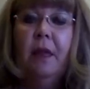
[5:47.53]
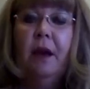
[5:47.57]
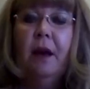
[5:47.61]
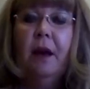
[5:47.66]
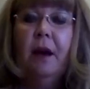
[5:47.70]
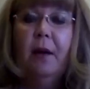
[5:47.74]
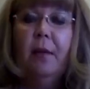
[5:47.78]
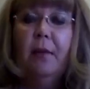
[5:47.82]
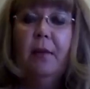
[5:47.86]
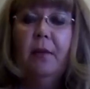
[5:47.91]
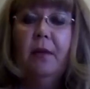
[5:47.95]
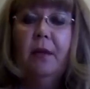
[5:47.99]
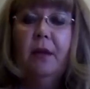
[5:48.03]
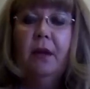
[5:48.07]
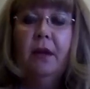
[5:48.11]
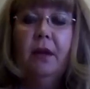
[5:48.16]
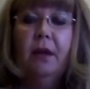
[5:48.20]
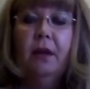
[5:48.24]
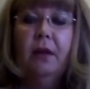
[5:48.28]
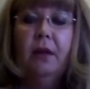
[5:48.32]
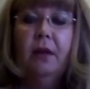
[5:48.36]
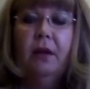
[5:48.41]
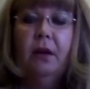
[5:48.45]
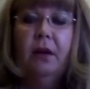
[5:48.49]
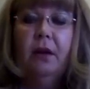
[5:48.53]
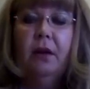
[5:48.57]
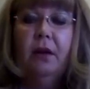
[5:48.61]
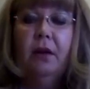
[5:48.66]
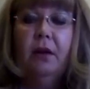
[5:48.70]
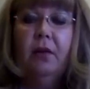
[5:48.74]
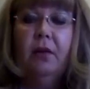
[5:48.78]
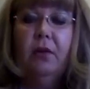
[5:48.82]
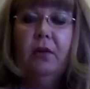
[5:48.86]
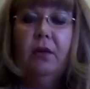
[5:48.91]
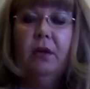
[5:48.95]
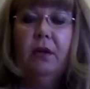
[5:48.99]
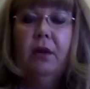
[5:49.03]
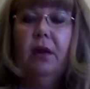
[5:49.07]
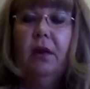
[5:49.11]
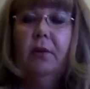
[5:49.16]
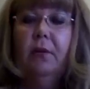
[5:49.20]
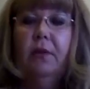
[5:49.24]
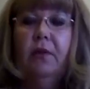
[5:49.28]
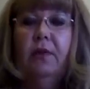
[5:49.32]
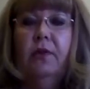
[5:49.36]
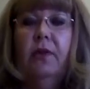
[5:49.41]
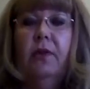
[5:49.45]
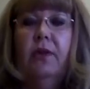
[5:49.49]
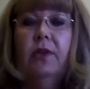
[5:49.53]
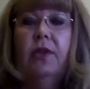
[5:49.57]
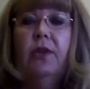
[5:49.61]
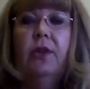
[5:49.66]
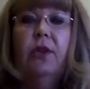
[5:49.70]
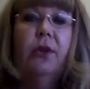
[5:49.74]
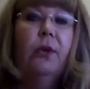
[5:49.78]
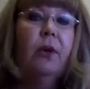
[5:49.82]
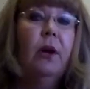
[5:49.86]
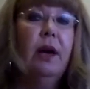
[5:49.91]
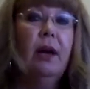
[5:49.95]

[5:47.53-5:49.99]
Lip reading: The article that I'm referring to,